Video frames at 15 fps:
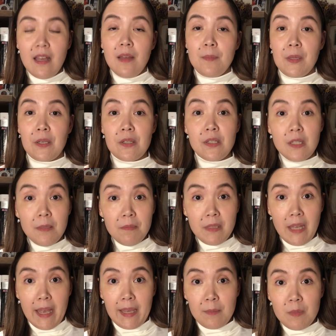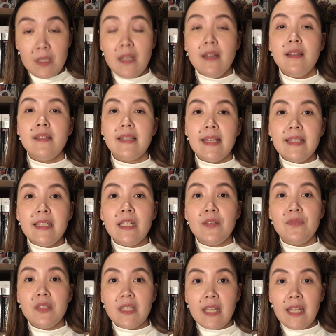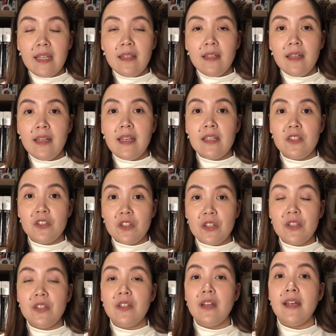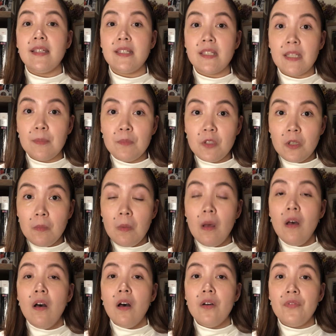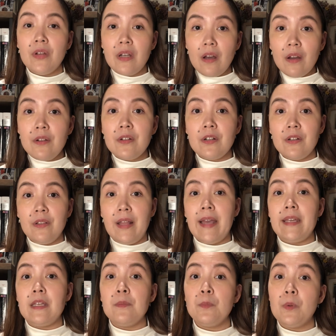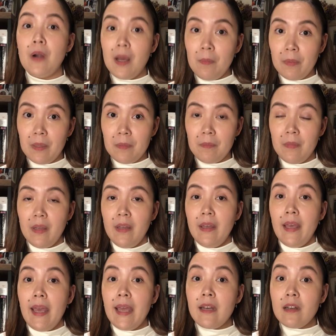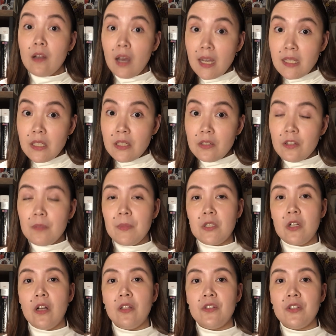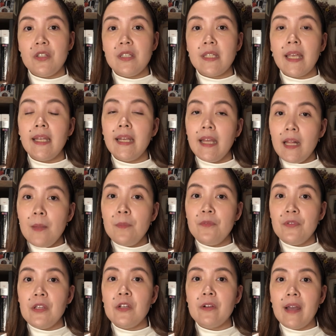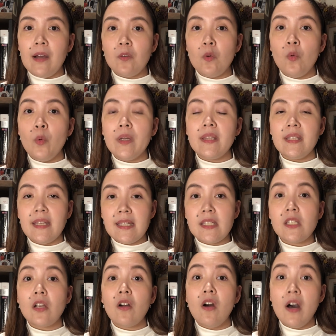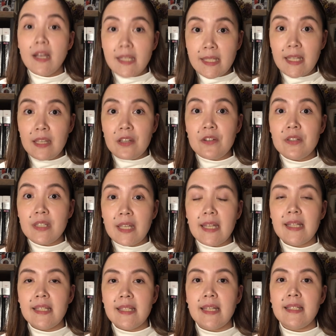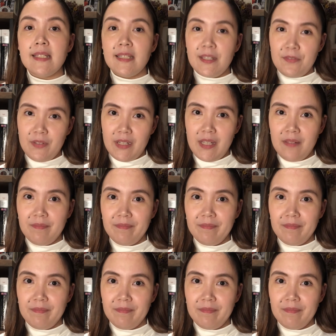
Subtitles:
because sometimes sensitive skin is just a symptom of an underlying problem, and us dermatologists can help figure out what is causing your skin sensitivity.